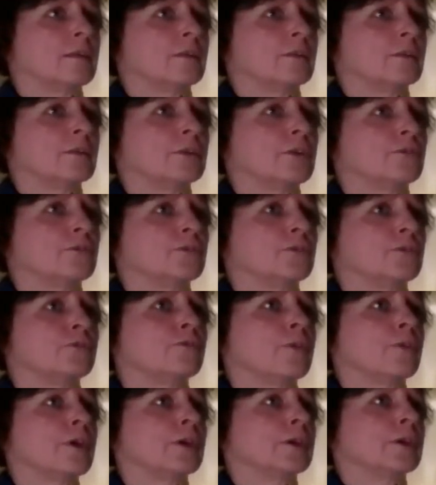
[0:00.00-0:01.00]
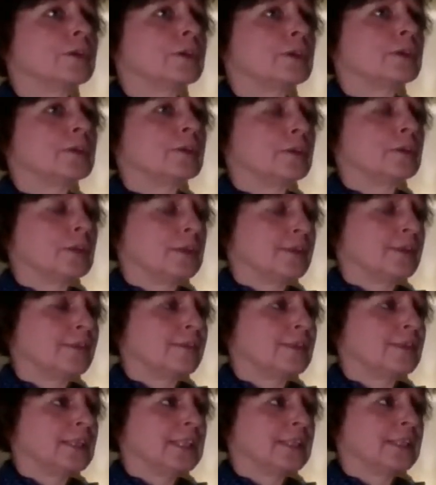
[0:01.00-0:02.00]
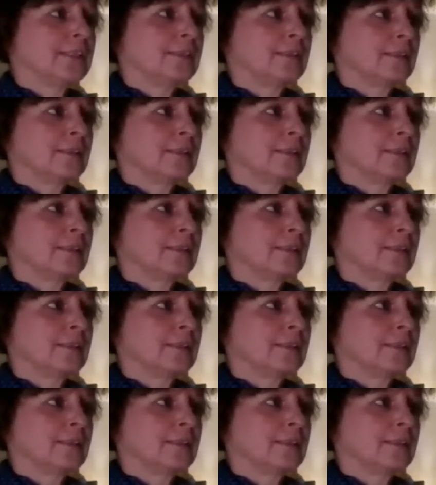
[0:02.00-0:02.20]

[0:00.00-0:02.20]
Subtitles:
No doer is needed.